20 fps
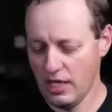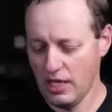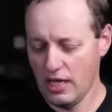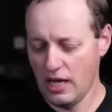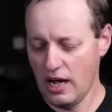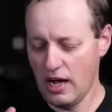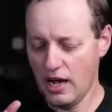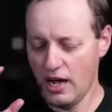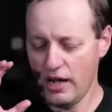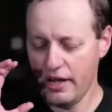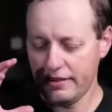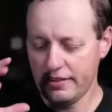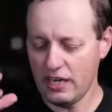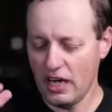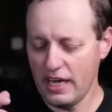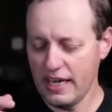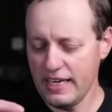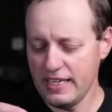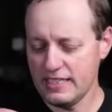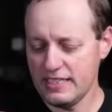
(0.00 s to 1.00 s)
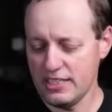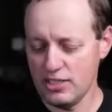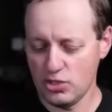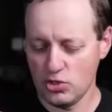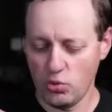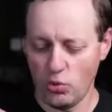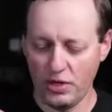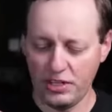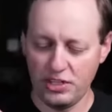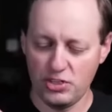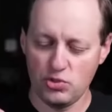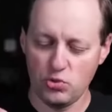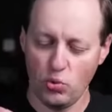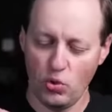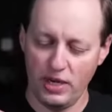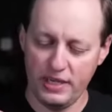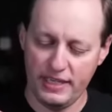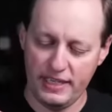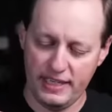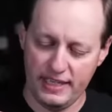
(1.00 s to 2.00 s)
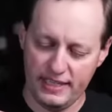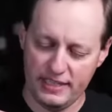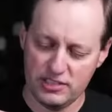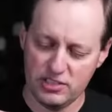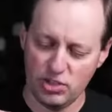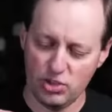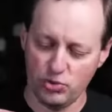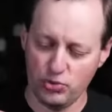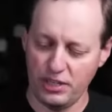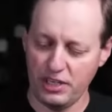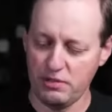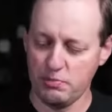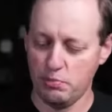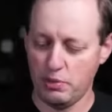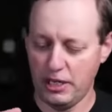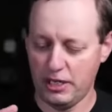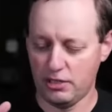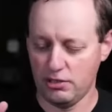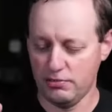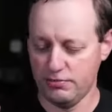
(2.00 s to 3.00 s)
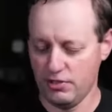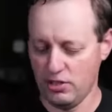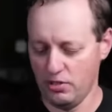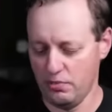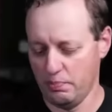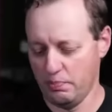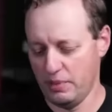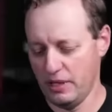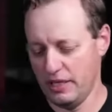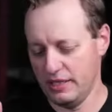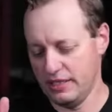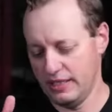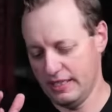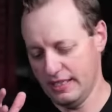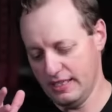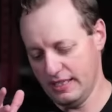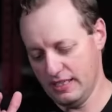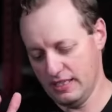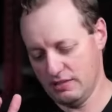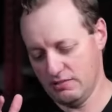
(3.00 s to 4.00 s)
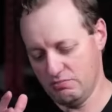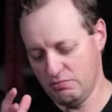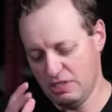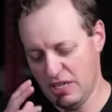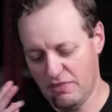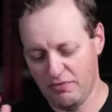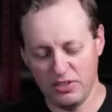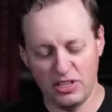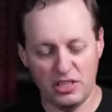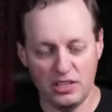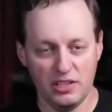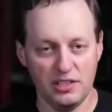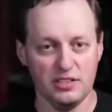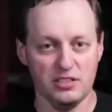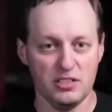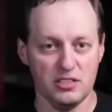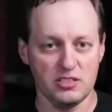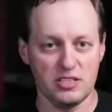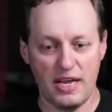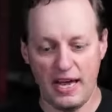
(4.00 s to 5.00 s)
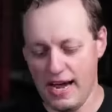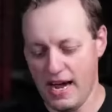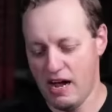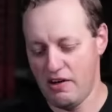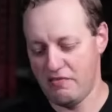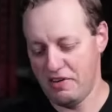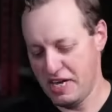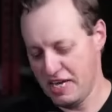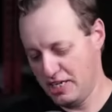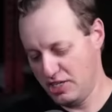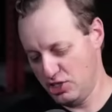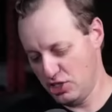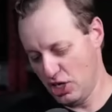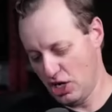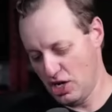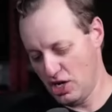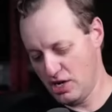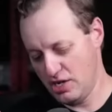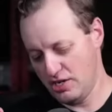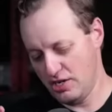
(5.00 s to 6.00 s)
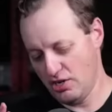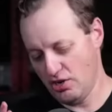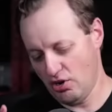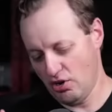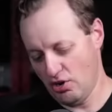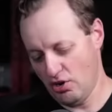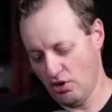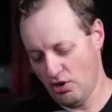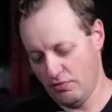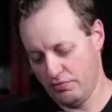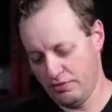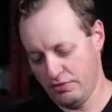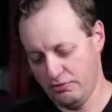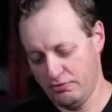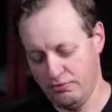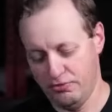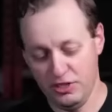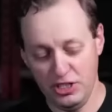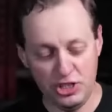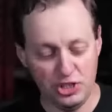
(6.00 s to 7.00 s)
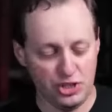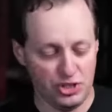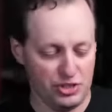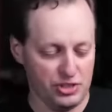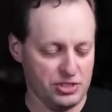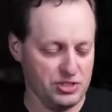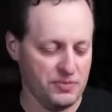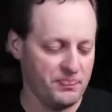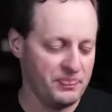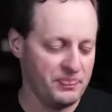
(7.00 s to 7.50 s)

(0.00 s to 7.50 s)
The AT2020 is a great microphone, but it definitely doesn't have a ton of features.